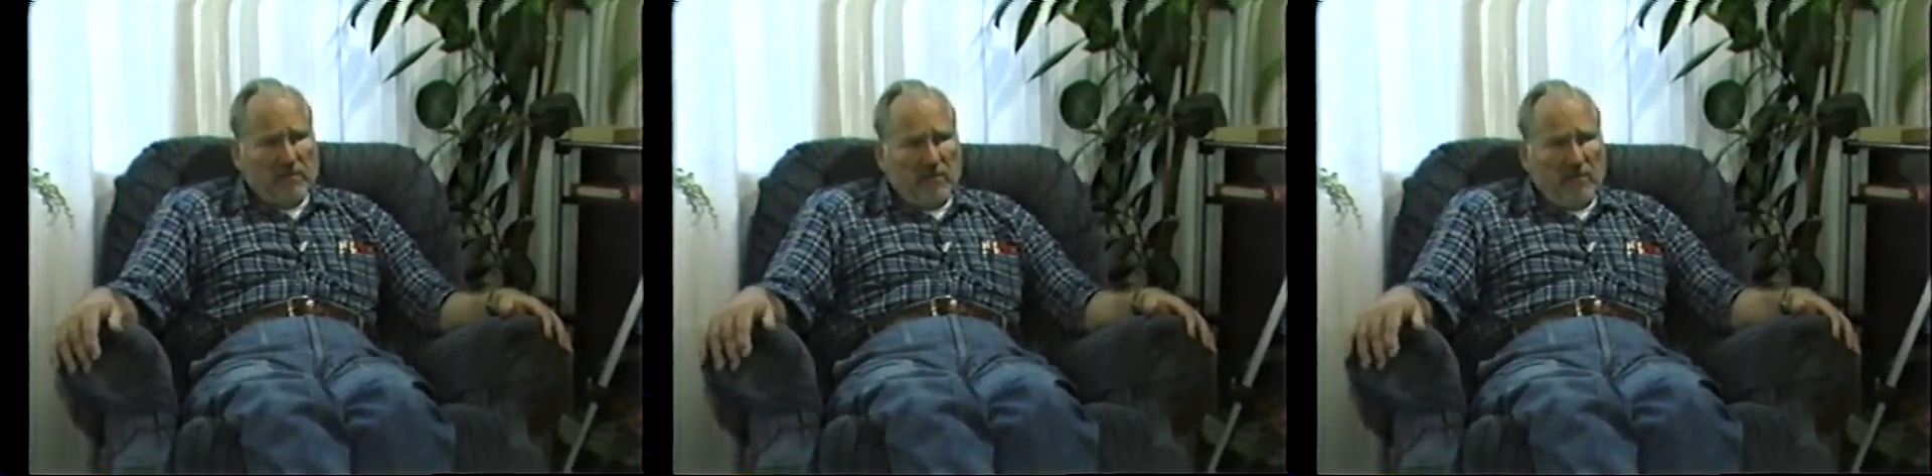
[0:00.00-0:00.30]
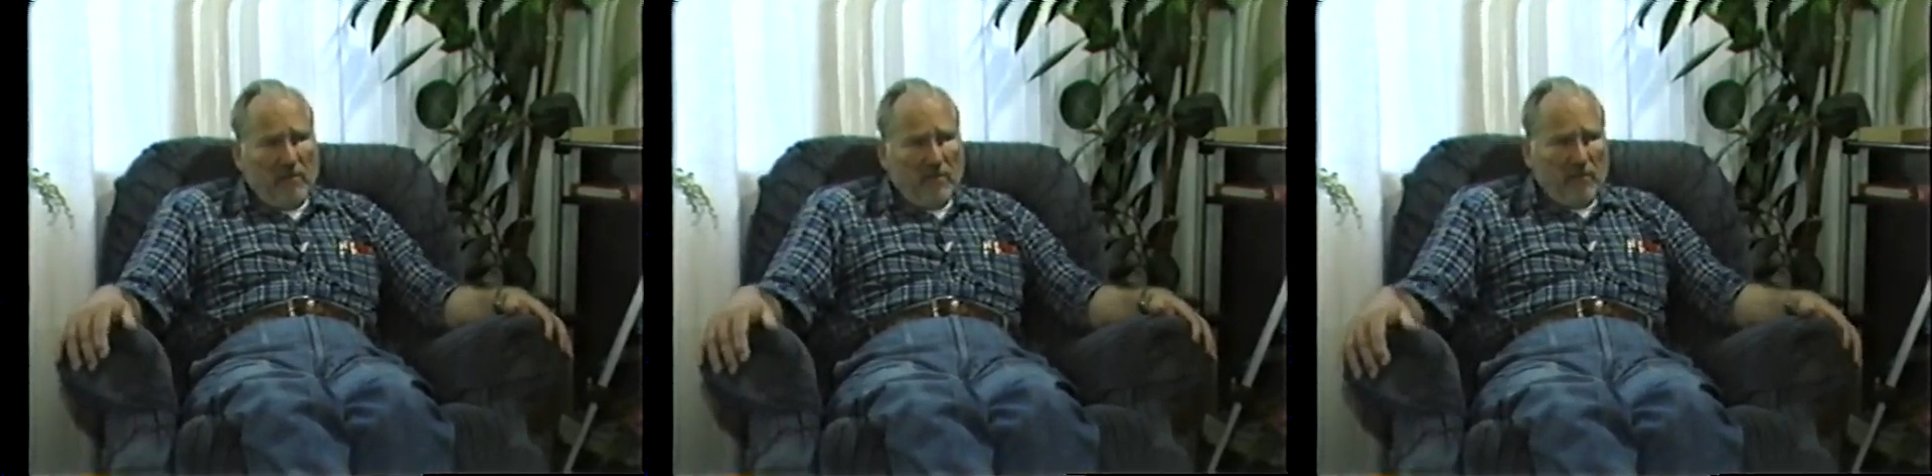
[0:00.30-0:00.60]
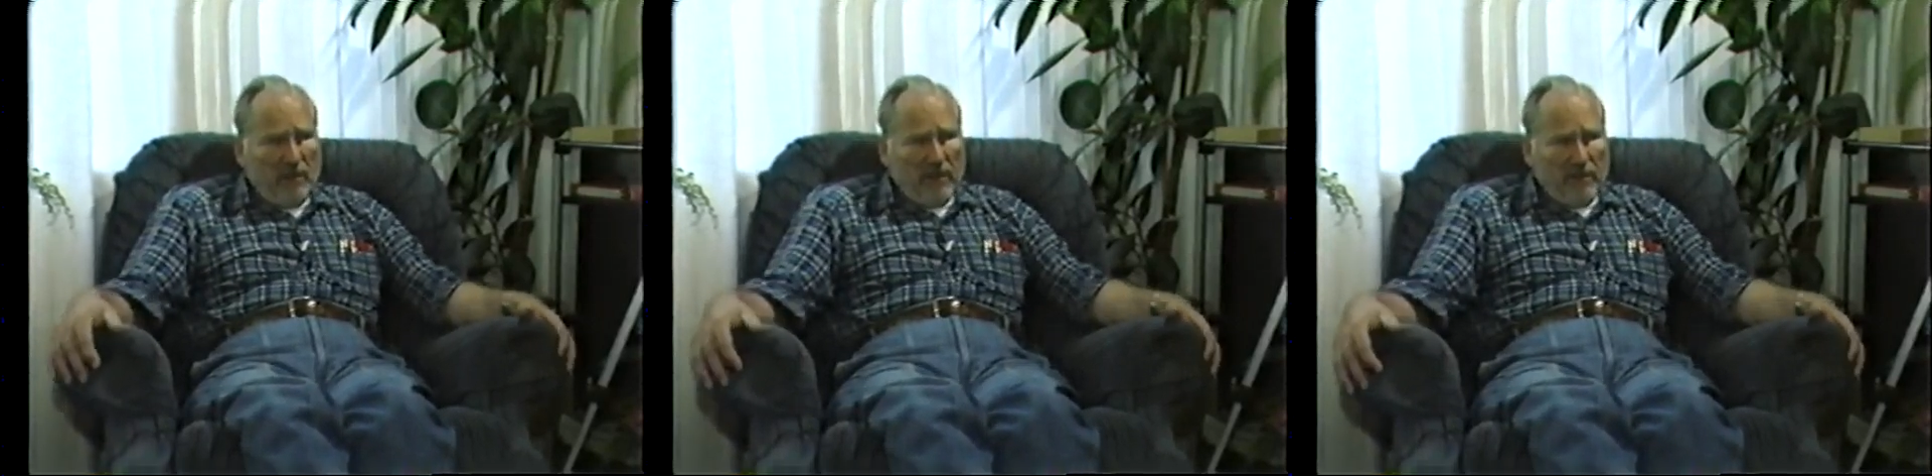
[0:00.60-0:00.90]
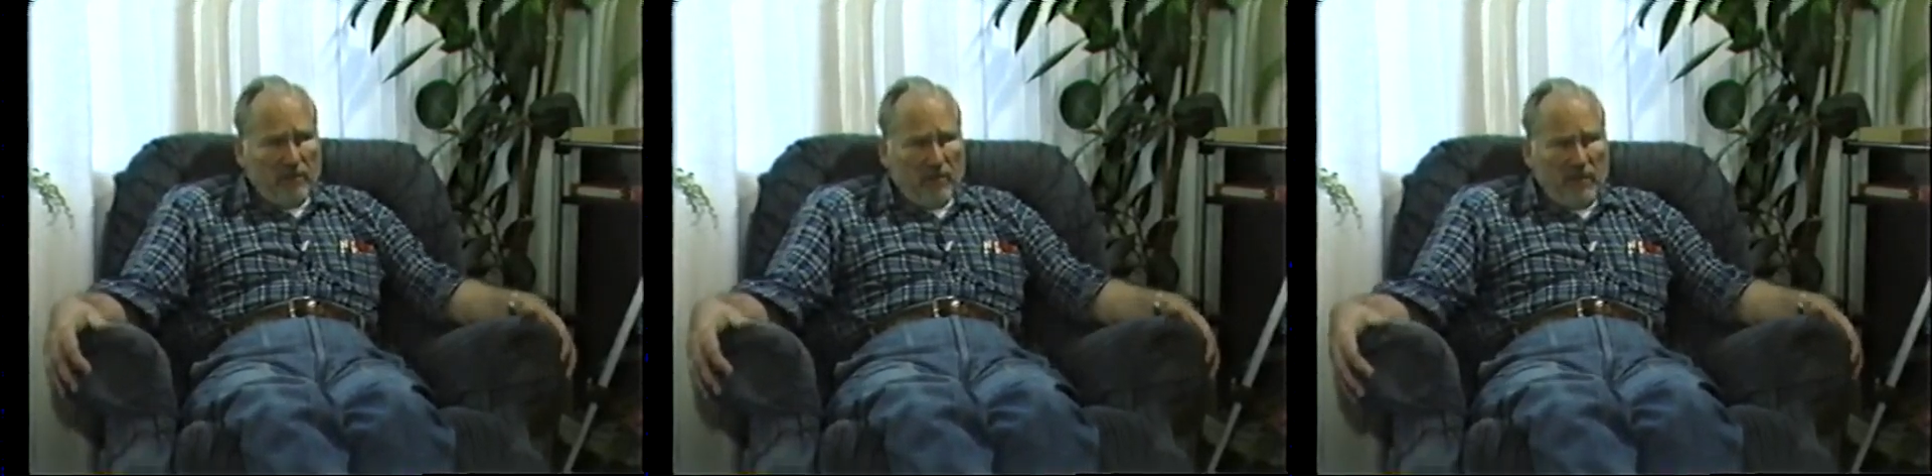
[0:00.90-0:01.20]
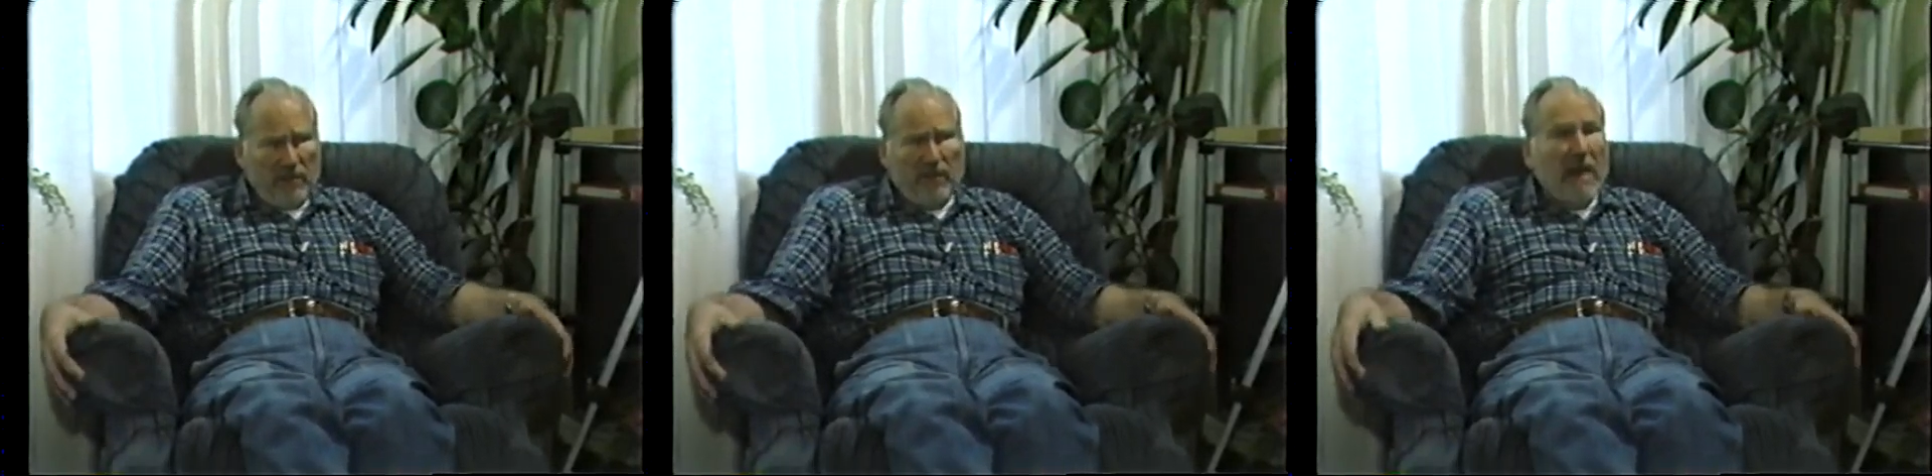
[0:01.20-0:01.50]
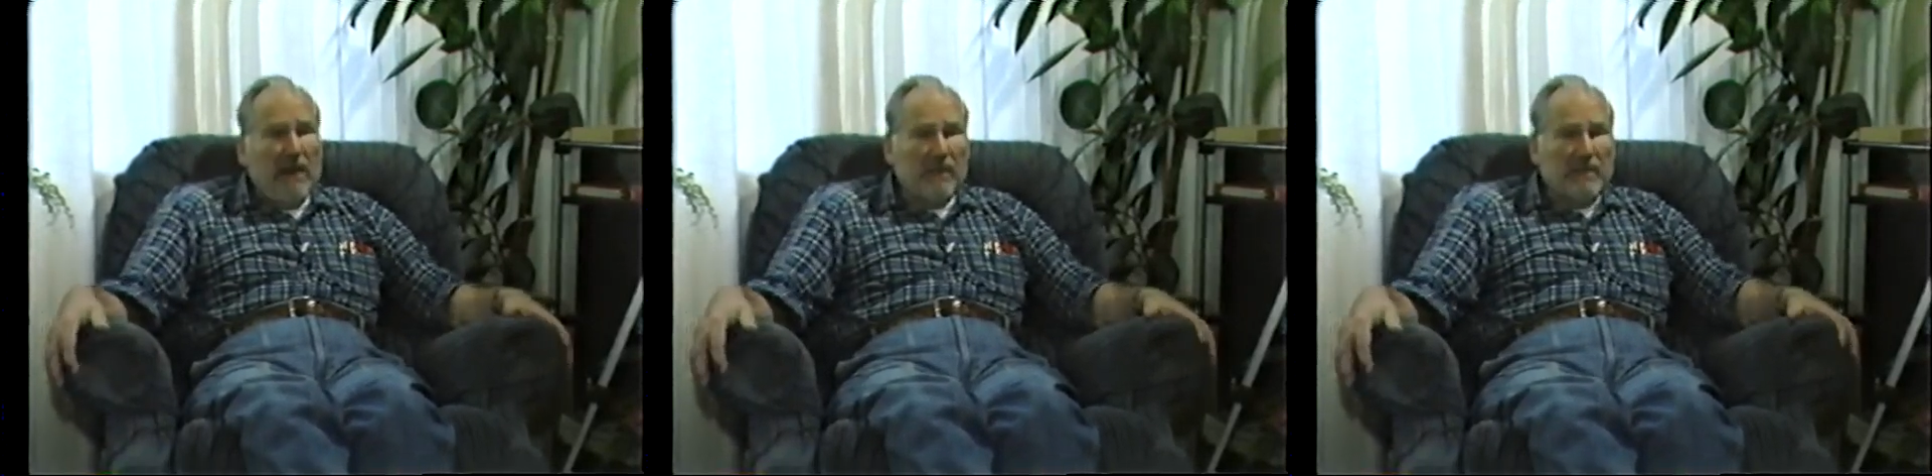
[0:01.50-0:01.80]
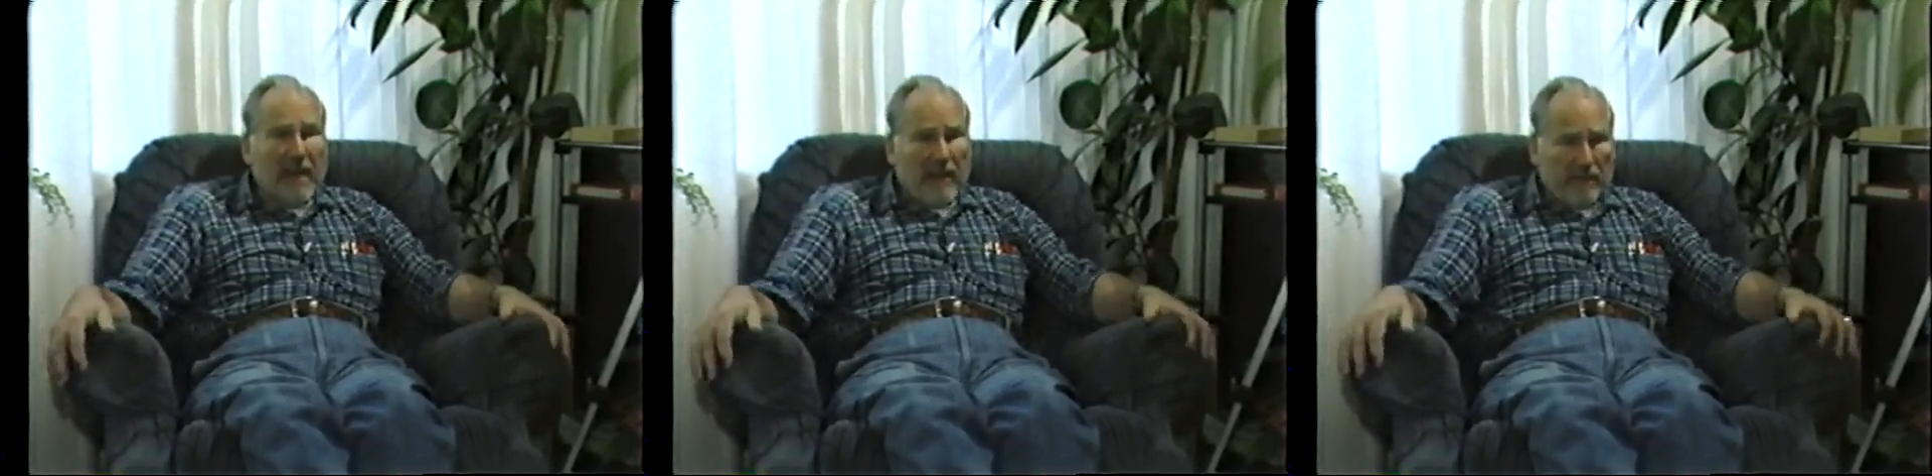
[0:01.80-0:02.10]
to do another
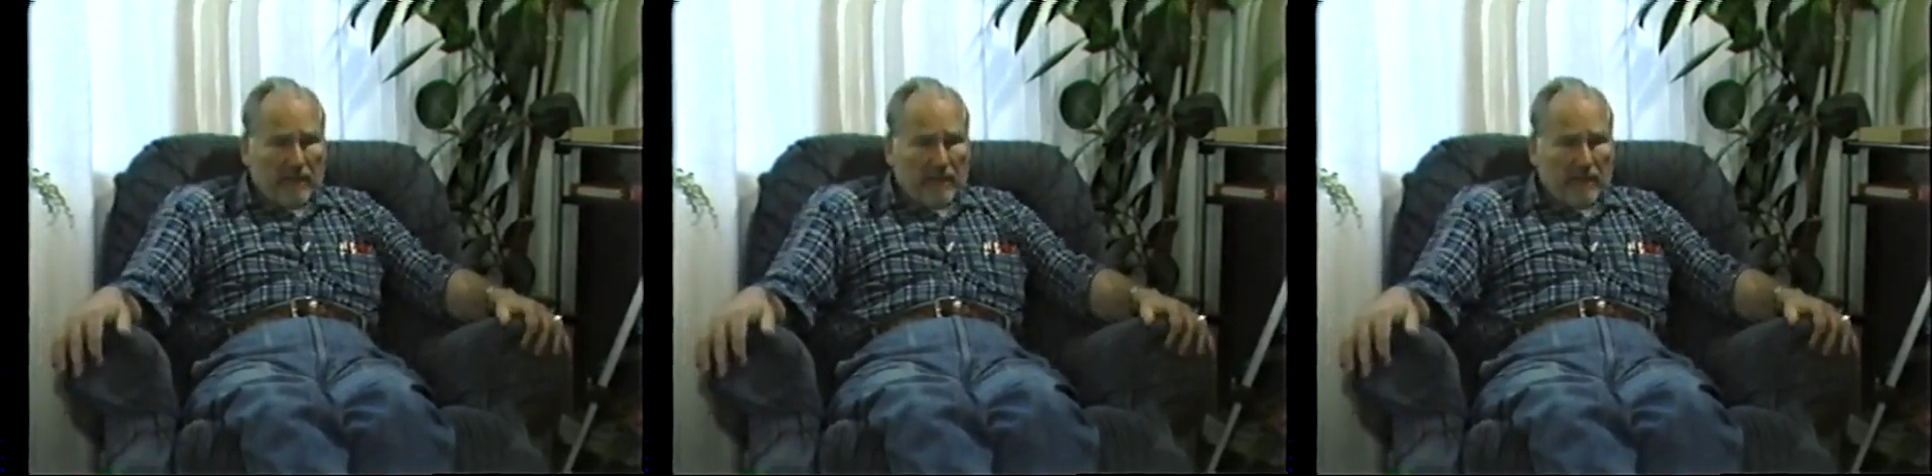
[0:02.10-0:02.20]
Habitat